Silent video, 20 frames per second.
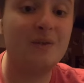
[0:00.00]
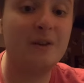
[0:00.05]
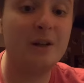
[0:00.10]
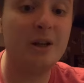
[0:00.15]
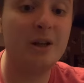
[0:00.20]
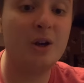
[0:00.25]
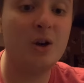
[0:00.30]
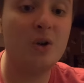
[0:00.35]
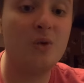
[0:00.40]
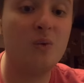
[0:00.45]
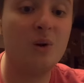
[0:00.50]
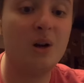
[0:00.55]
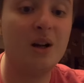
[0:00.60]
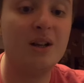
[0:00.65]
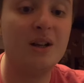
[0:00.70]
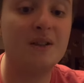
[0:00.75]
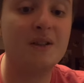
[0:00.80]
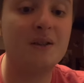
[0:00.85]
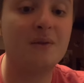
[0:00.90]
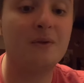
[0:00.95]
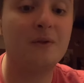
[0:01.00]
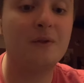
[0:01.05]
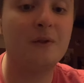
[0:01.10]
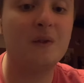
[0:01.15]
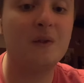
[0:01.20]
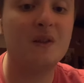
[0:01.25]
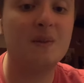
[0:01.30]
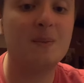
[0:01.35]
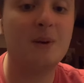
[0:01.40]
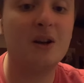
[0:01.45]
video was
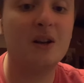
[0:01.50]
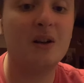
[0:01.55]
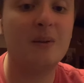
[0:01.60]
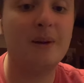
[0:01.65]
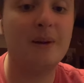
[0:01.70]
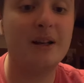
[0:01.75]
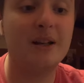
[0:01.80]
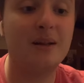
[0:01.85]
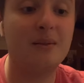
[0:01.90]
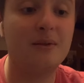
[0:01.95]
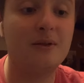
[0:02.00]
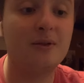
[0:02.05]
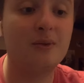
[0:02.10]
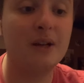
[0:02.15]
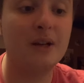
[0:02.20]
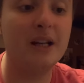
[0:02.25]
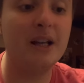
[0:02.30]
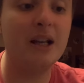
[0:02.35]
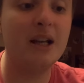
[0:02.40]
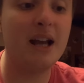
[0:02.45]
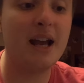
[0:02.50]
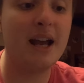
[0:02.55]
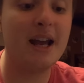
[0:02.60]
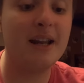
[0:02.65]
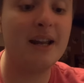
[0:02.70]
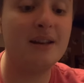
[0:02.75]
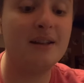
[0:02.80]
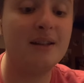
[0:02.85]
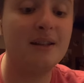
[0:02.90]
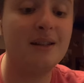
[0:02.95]
reviewing Spawn Compendium 3,
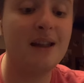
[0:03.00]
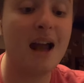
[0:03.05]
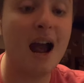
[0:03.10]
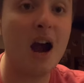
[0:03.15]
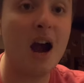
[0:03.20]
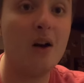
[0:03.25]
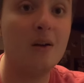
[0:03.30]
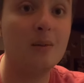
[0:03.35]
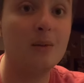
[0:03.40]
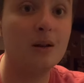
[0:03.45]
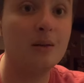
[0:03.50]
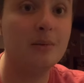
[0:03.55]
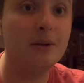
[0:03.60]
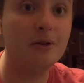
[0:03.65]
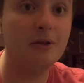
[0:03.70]
and now I'm going to be